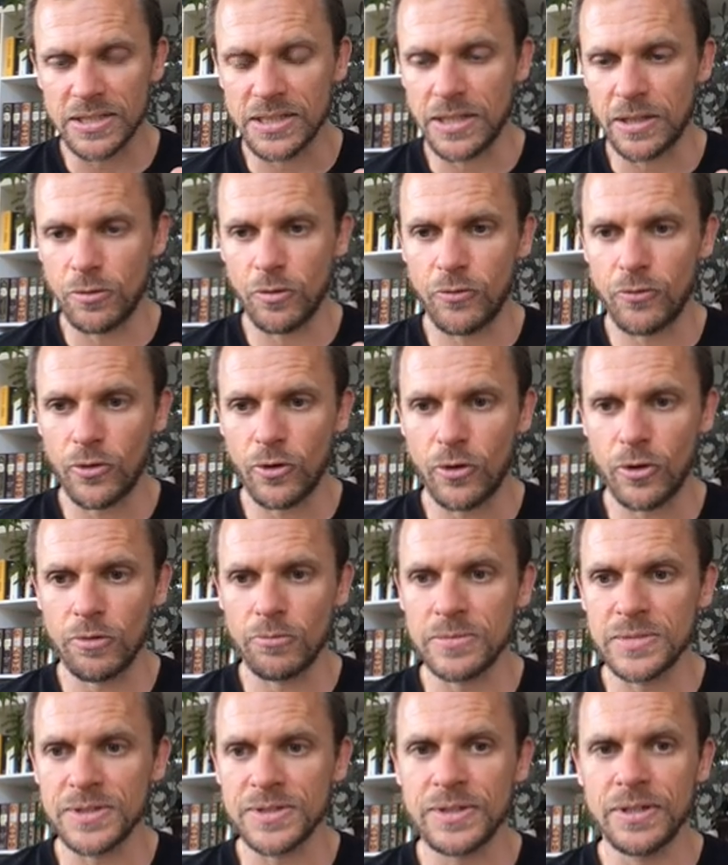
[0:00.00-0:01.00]
our
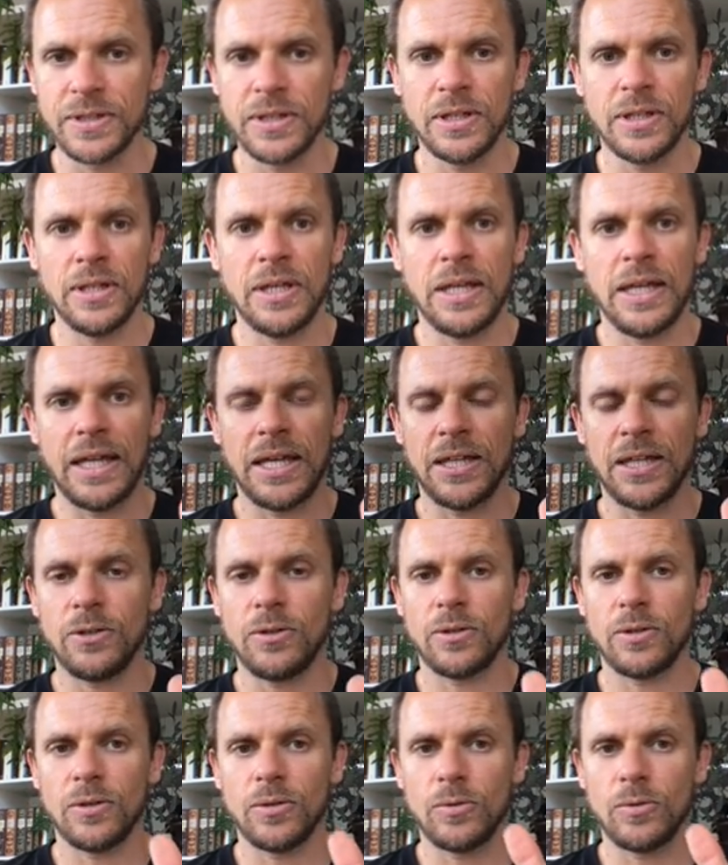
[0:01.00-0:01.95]
forms, and